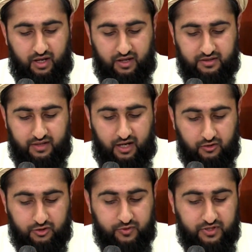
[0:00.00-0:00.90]
And
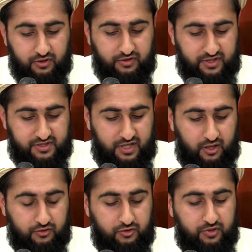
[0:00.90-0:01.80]
how do we know this?
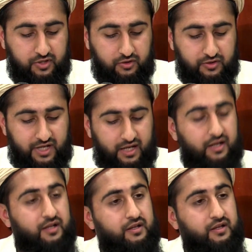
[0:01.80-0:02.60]
How do we know that